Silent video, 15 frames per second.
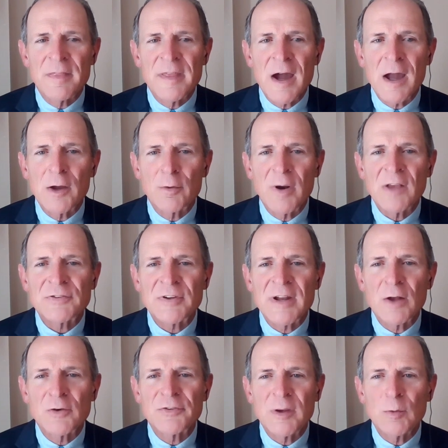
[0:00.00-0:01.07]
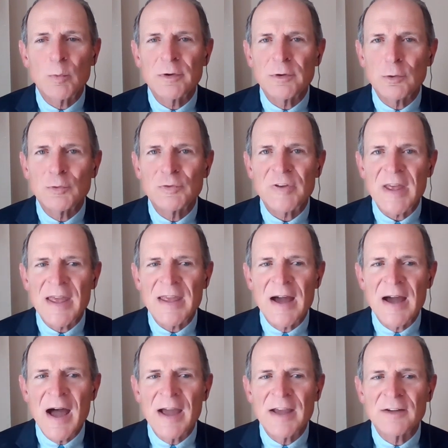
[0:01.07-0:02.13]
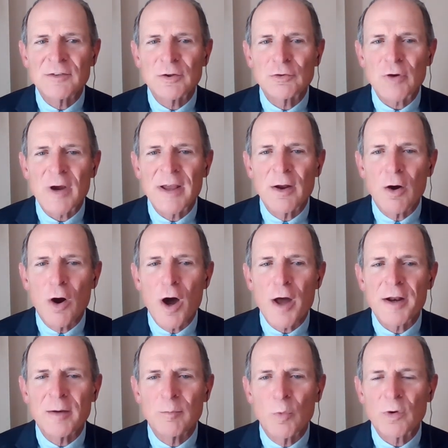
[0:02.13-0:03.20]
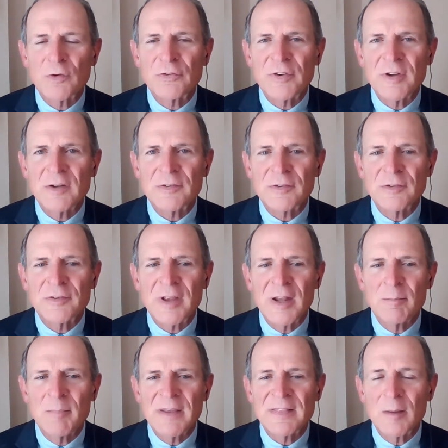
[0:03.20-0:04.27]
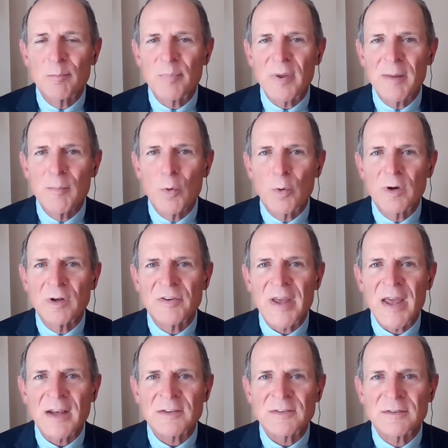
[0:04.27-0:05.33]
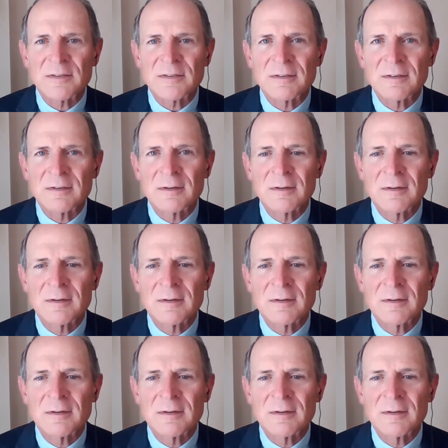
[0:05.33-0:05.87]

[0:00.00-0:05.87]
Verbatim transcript: The IRS announced it will use AI to try to audit more citizens and make them pay more in taxes.